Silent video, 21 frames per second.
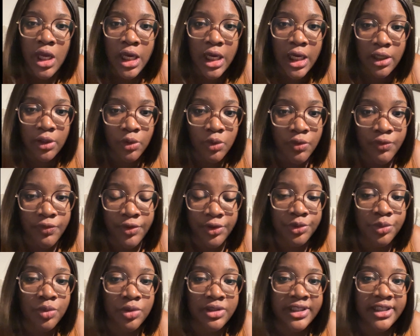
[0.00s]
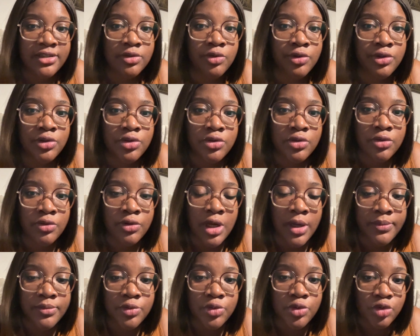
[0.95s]
and go for the one that's going
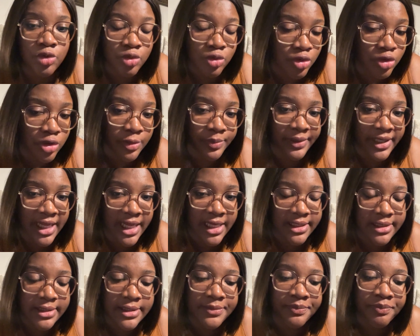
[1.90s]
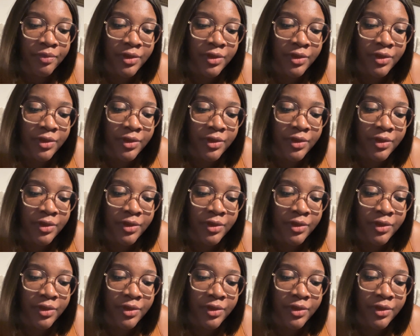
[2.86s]
to suit your plans.